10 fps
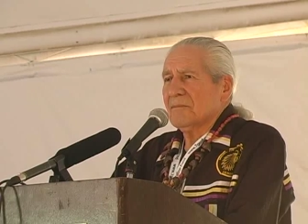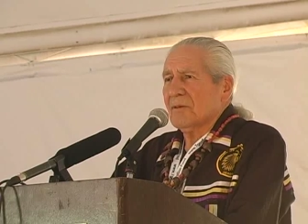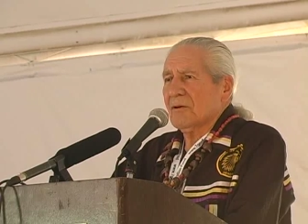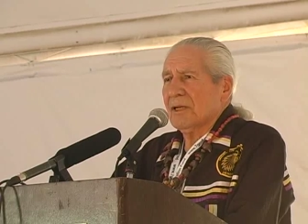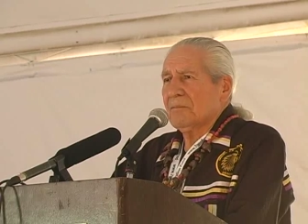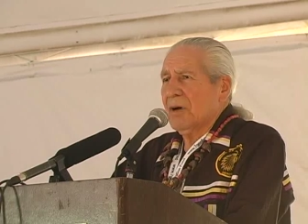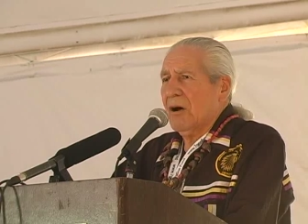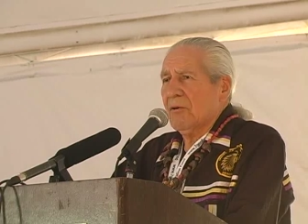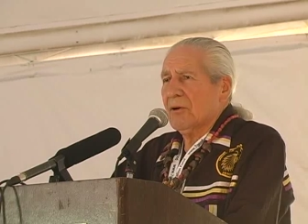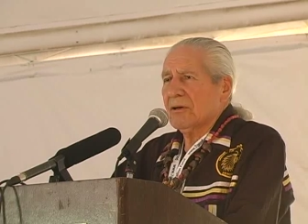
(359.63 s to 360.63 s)
great
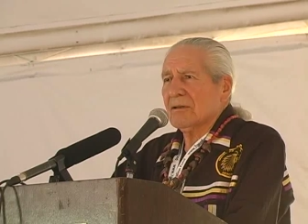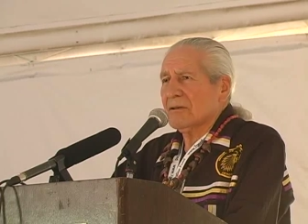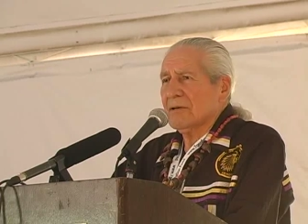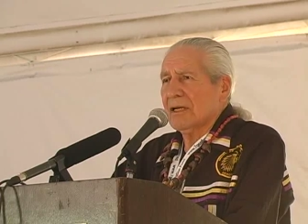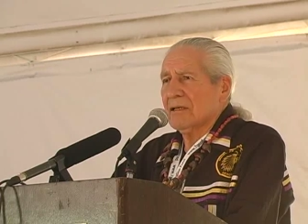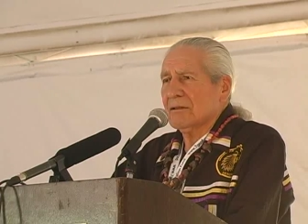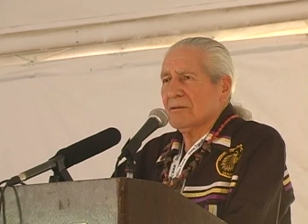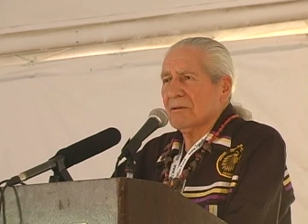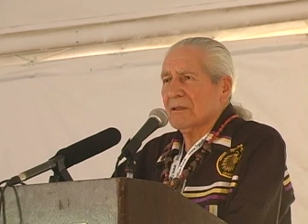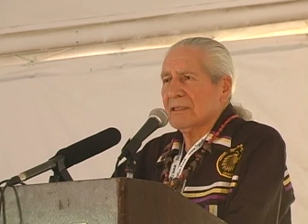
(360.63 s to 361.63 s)
power, great
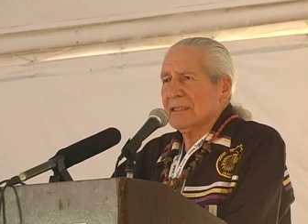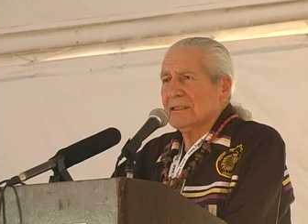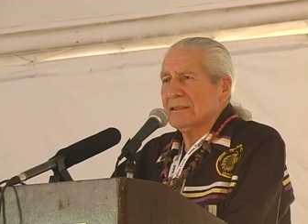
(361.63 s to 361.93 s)
authority.